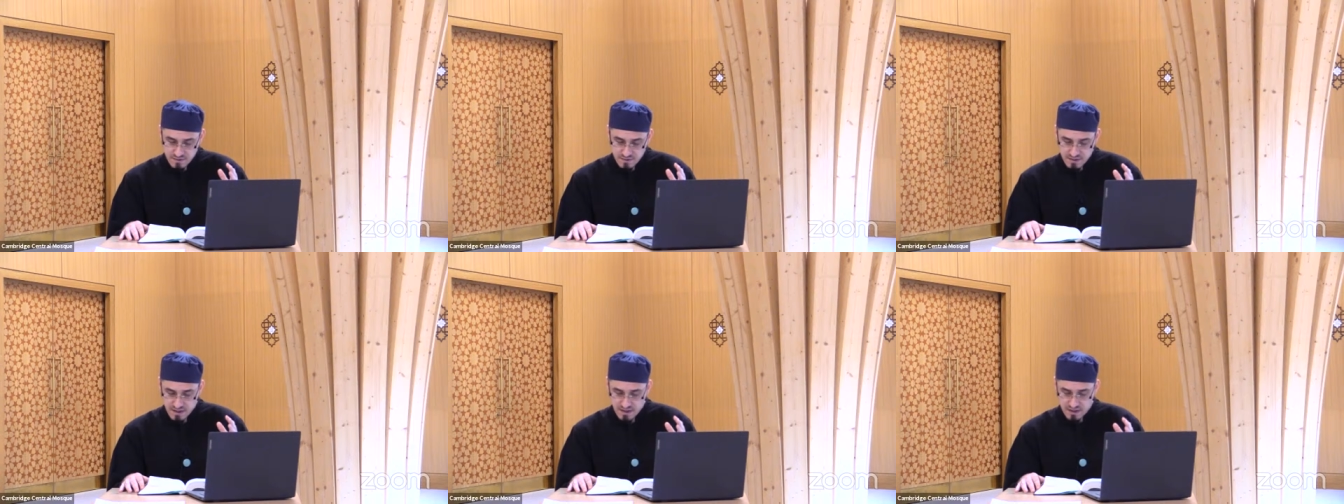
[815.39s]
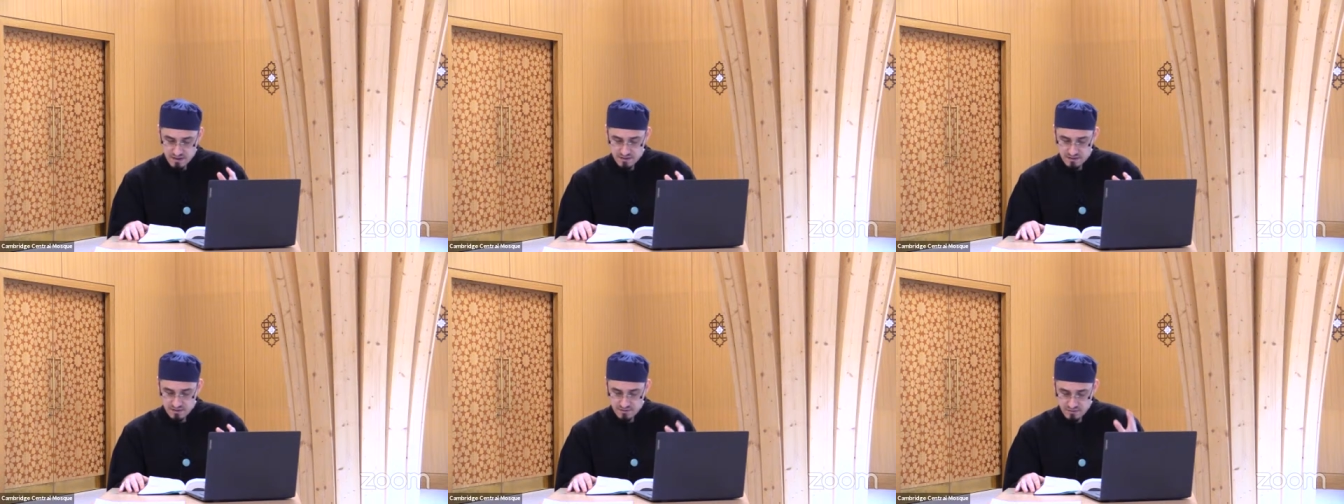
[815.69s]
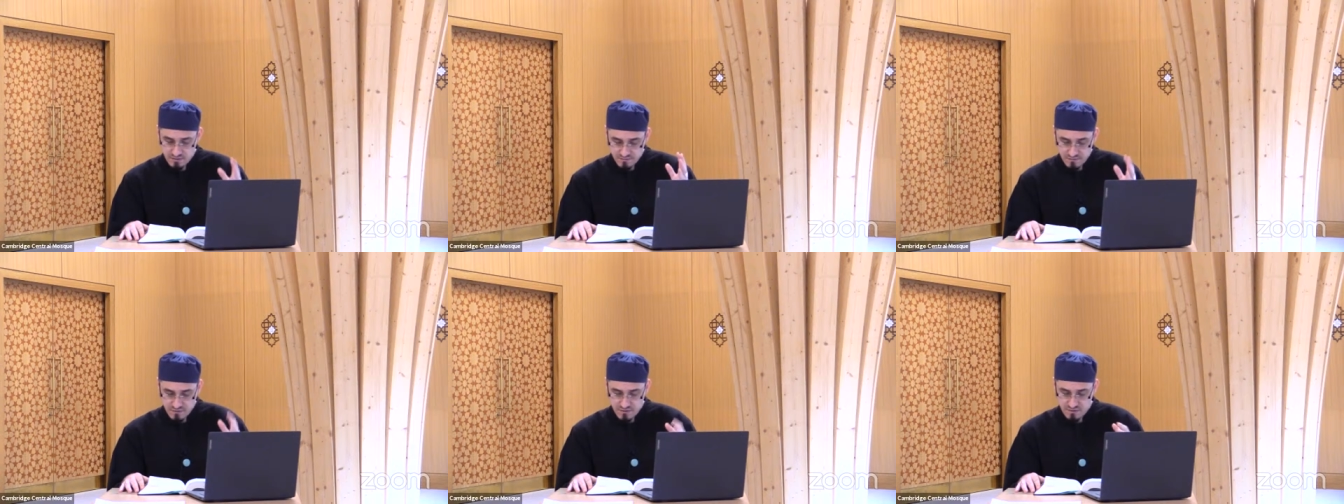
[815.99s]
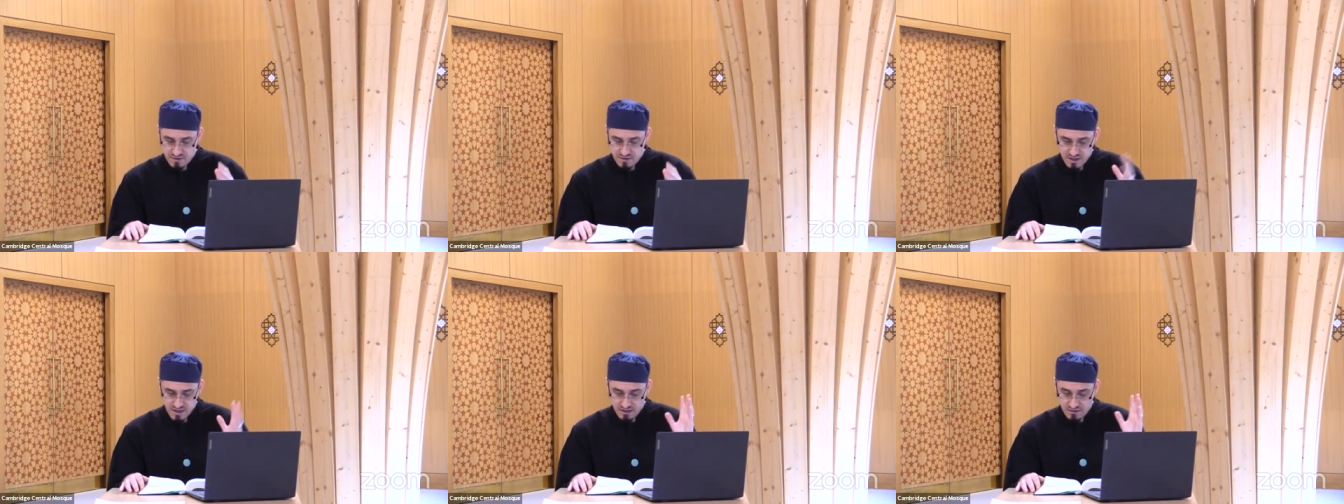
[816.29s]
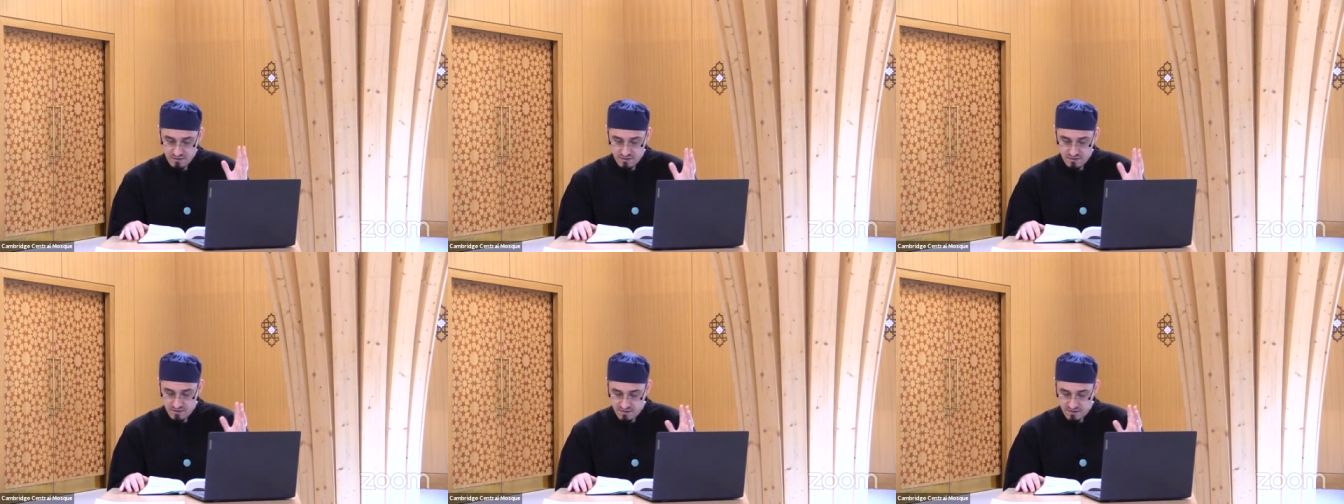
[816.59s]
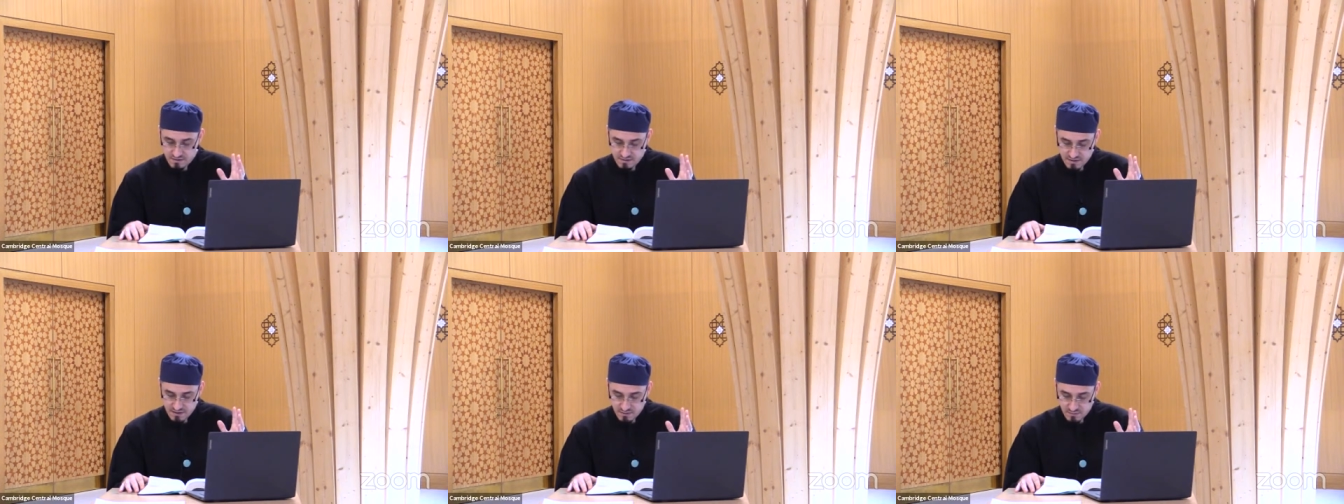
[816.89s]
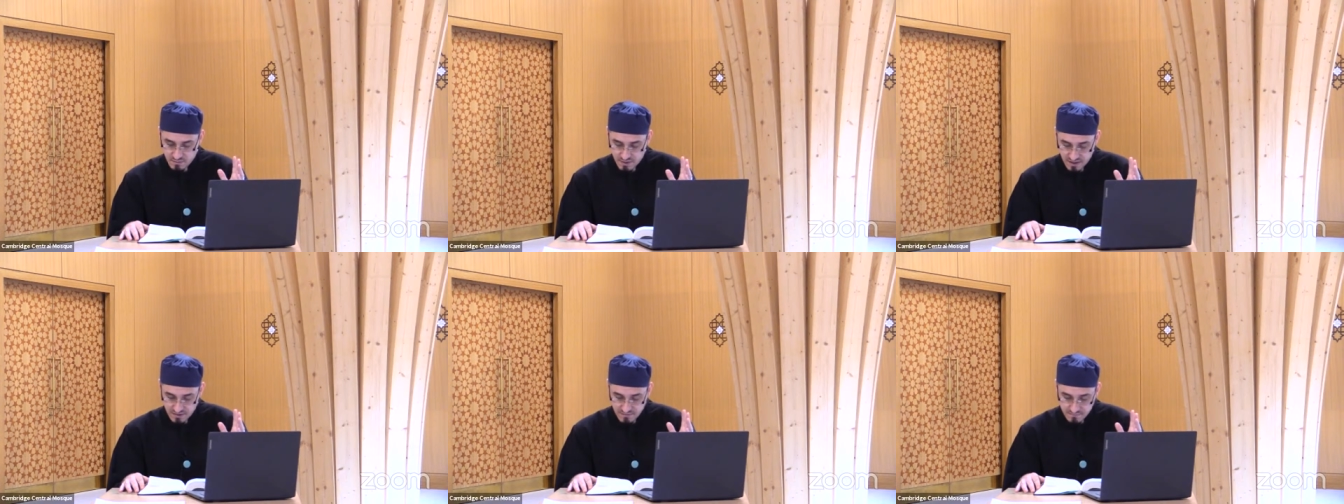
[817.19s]
Yeah, confused ignorance in
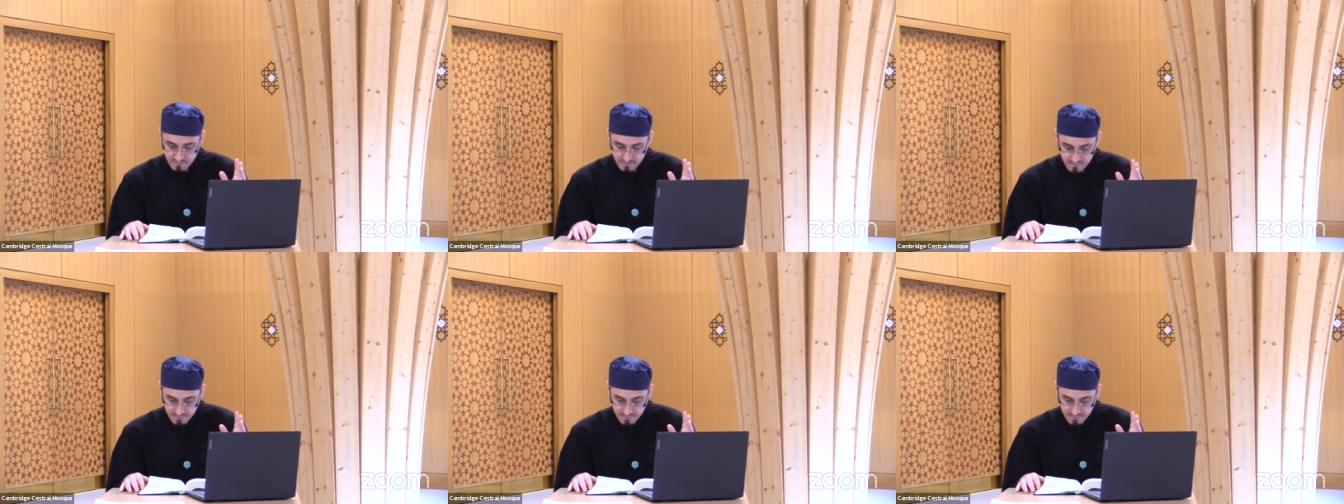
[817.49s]
a way.